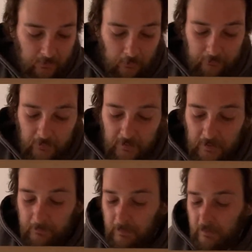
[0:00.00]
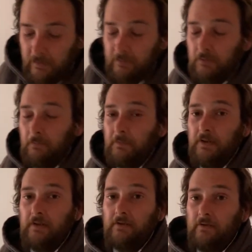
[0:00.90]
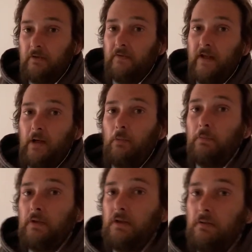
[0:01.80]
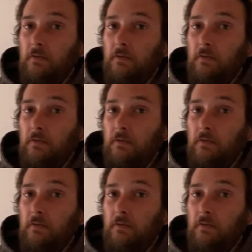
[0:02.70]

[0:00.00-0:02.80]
not funny, but you know what I mean, you can't help it.